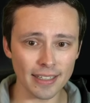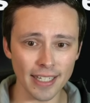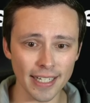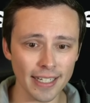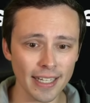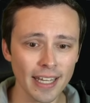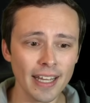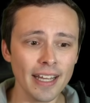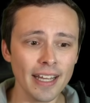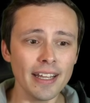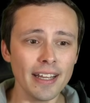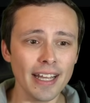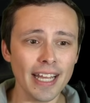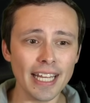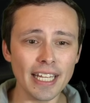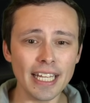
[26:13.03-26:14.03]
Like,
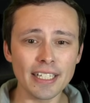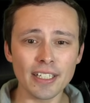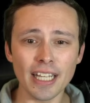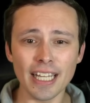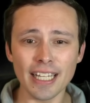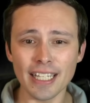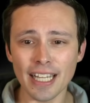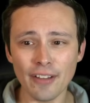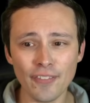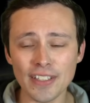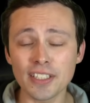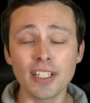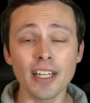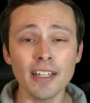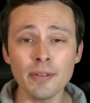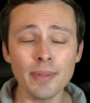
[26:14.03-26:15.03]
it, it, it, if
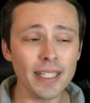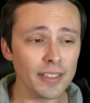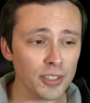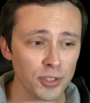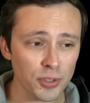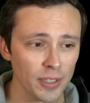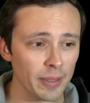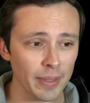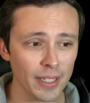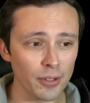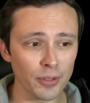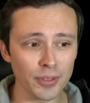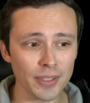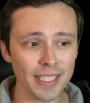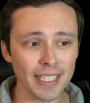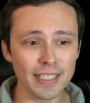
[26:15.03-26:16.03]
it's going to be a streaming
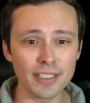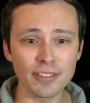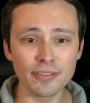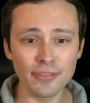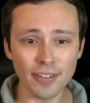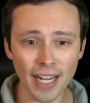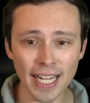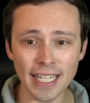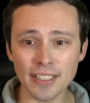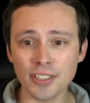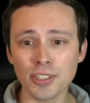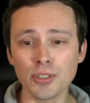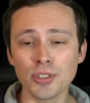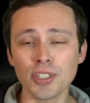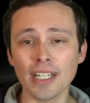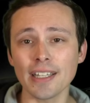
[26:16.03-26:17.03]
only device,
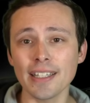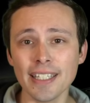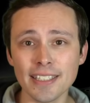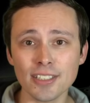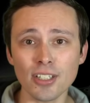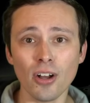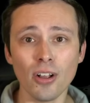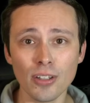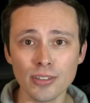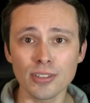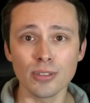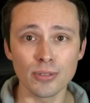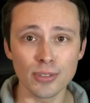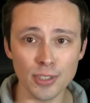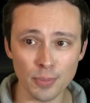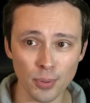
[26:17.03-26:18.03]
you should at least
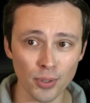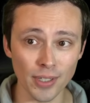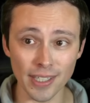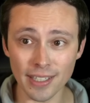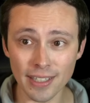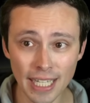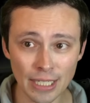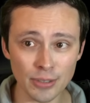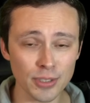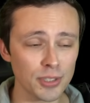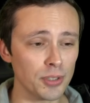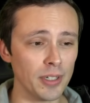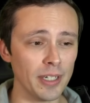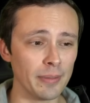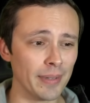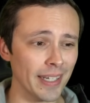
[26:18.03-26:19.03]
also support cloud
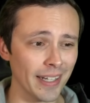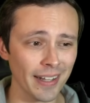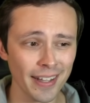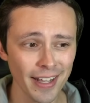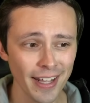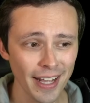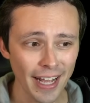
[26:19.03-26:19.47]
streaming